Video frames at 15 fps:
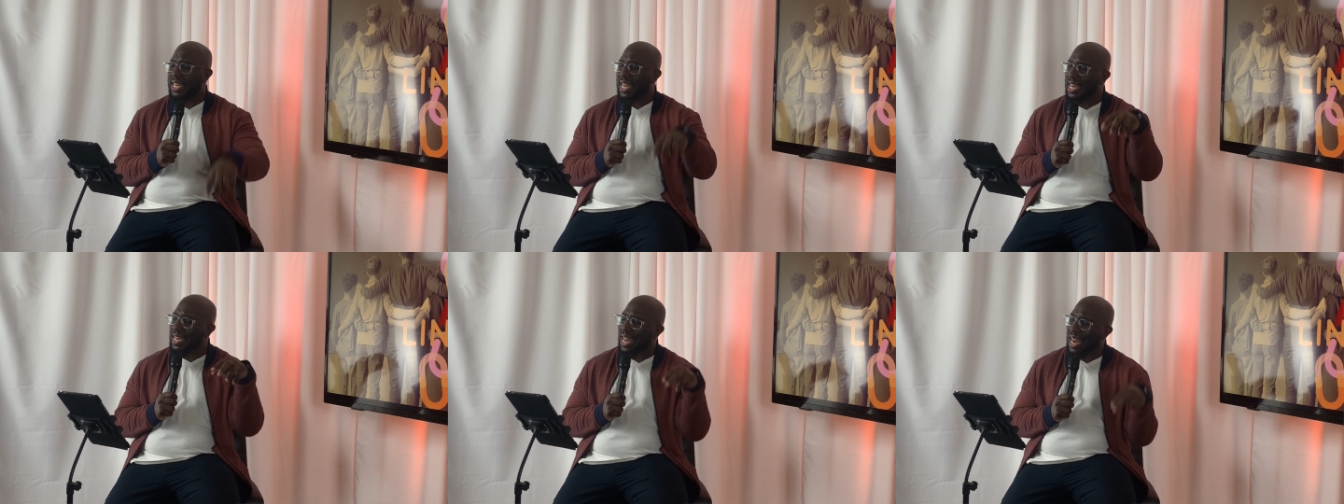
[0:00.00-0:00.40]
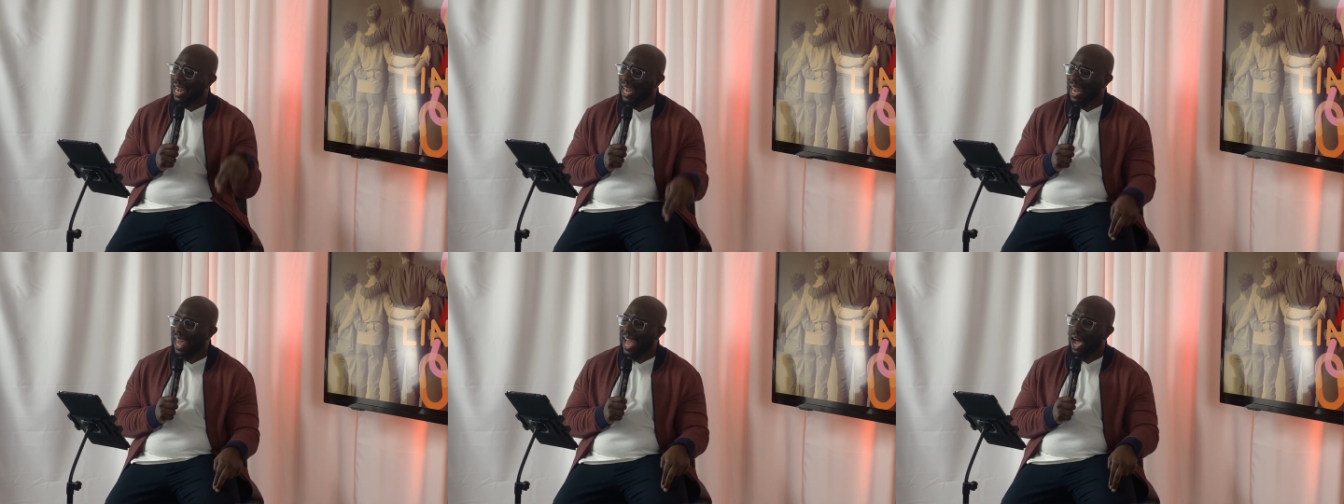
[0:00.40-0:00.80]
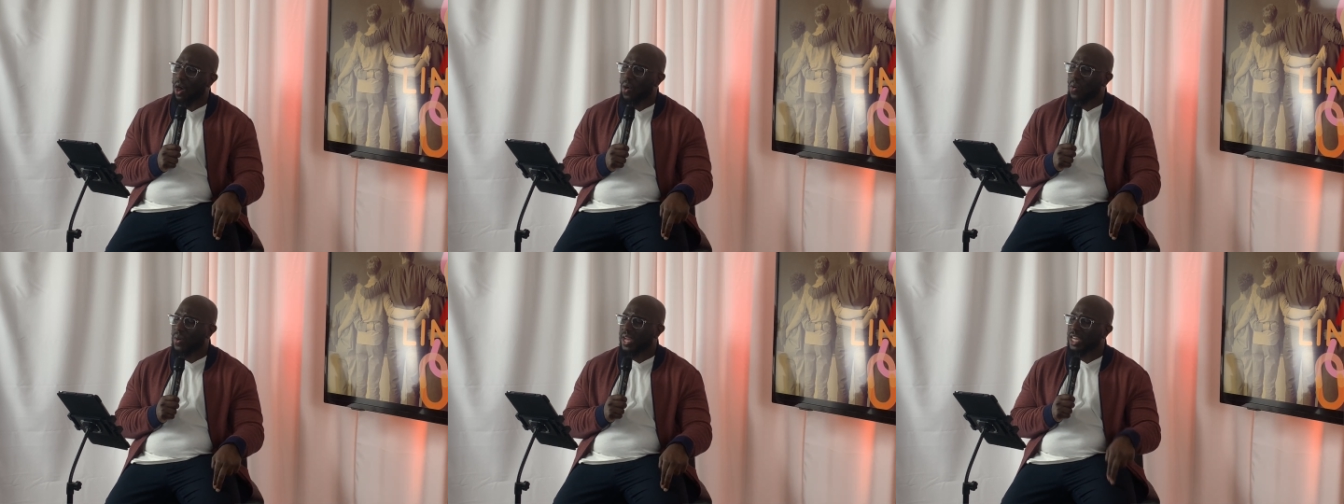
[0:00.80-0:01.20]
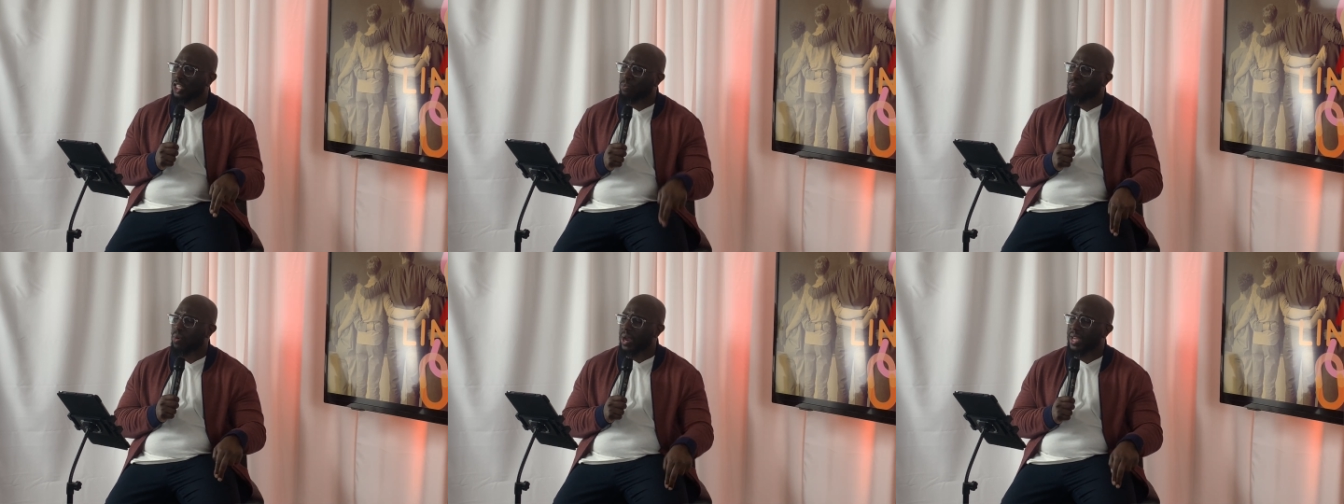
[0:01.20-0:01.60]
he didn't
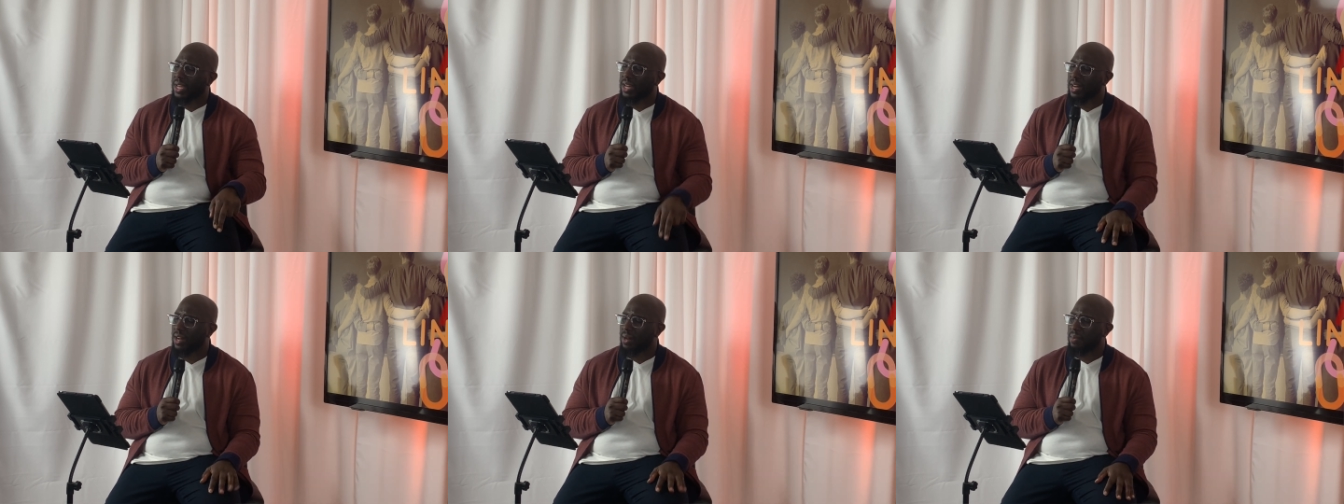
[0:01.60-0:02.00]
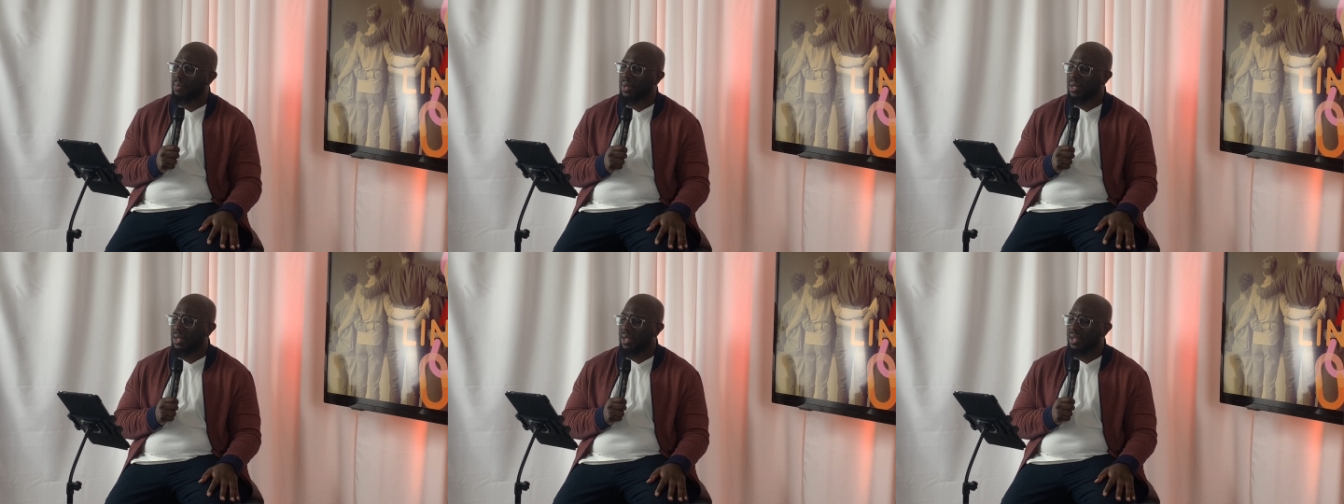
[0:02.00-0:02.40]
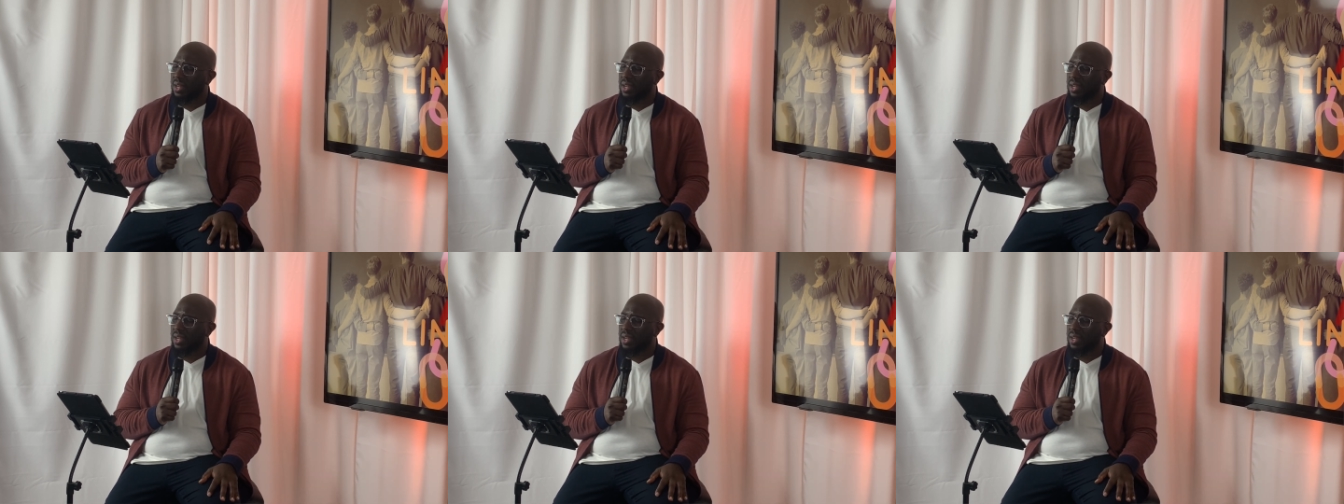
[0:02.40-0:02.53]
allow his breakup